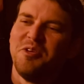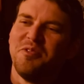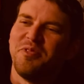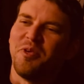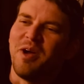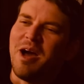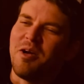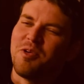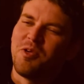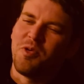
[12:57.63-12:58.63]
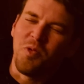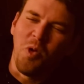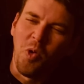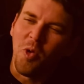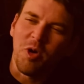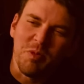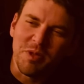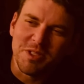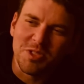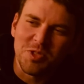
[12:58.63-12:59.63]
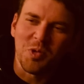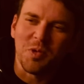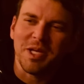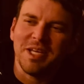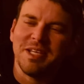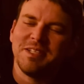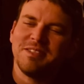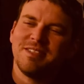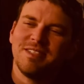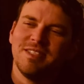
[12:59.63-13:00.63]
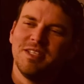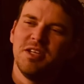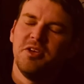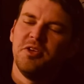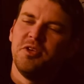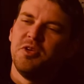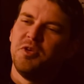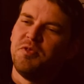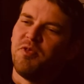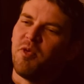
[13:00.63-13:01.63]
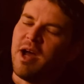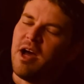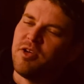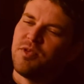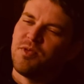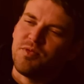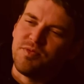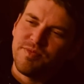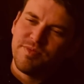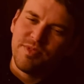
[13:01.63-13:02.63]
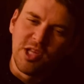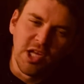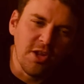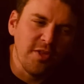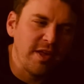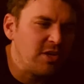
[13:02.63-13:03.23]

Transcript: for how horrible the story is, for how little they